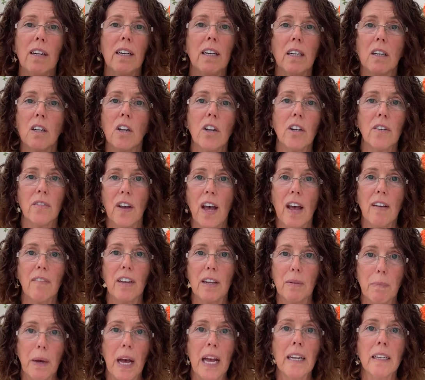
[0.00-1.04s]
a lot of heavy
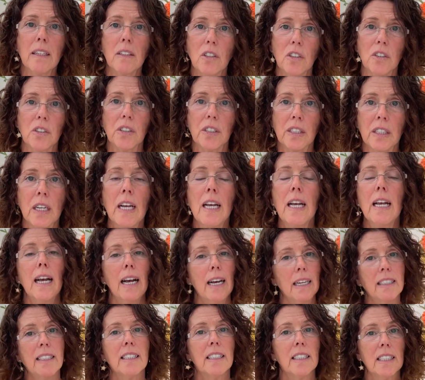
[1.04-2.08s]
bangles
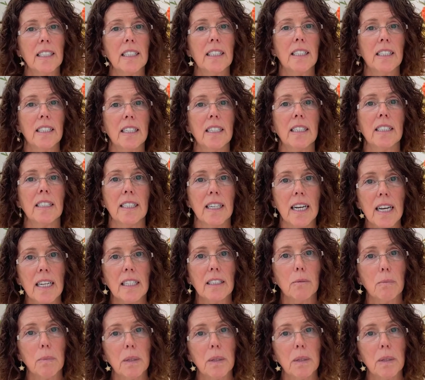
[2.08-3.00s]
and is sitting at a desk,